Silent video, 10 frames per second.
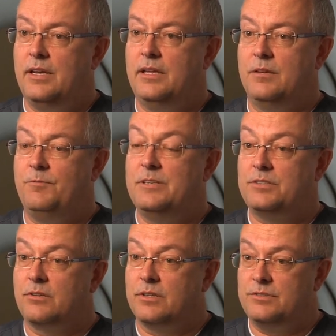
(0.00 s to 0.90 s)
in the
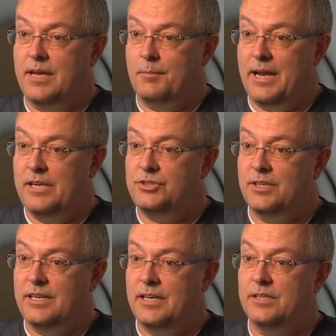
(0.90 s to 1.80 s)
physical
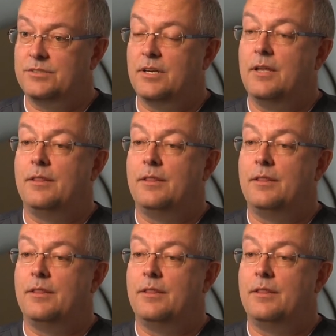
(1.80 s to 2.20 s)
examination is